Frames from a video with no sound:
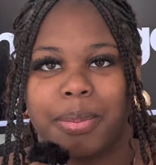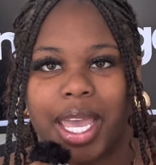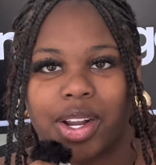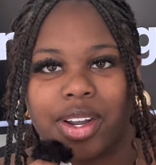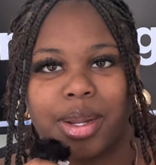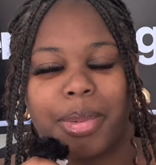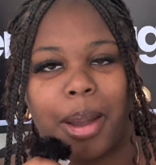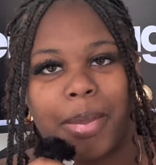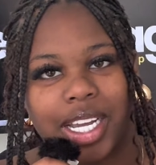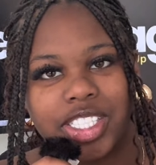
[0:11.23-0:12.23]
background
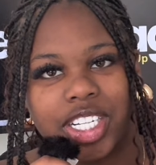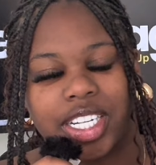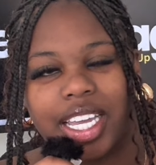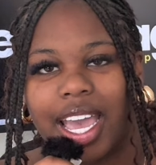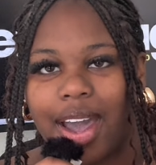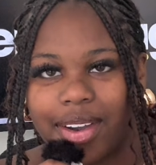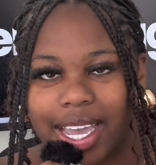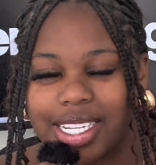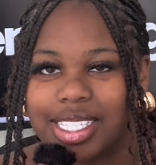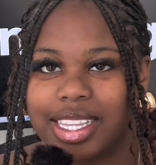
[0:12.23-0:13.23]
about my journey and how I
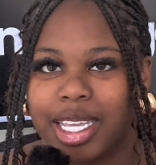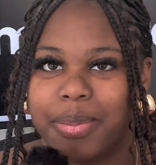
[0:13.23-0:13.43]
got into theme